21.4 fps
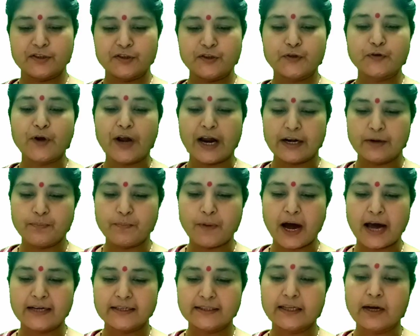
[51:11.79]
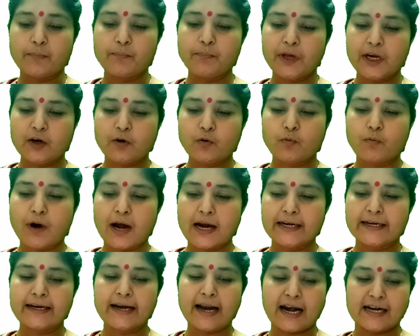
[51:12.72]
to admire the milk
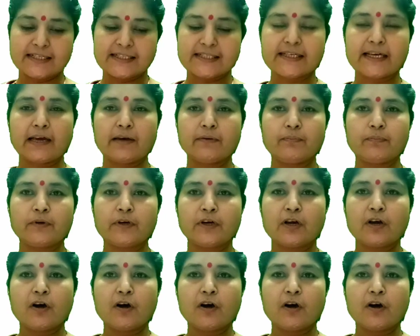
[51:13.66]
white landscape